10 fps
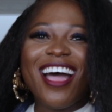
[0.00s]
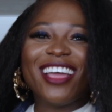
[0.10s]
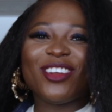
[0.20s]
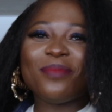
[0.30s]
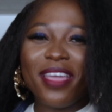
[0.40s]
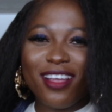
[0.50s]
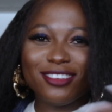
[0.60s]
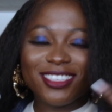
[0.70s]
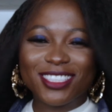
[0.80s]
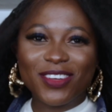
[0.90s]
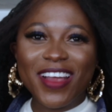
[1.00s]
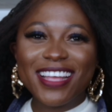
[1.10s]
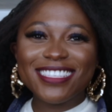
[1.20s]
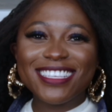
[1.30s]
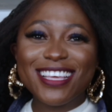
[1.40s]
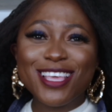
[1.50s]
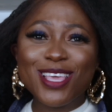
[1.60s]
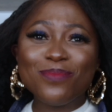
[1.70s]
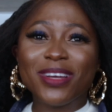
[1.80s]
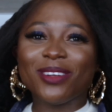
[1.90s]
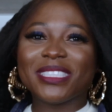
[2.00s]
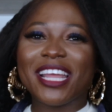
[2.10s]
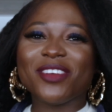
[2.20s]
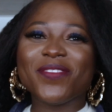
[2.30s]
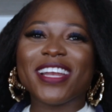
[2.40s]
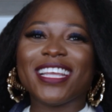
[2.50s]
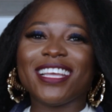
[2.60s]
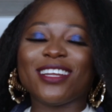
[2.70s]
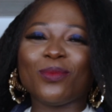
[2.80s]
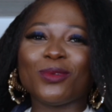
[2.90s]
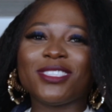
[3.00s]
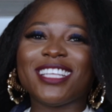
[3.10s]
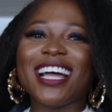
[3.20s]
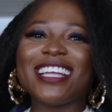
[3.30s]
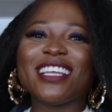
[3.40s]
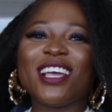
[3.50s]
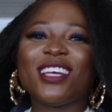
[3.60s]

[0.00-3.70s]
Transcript: I know my hair looks crazy, but I was getting ready and almost done.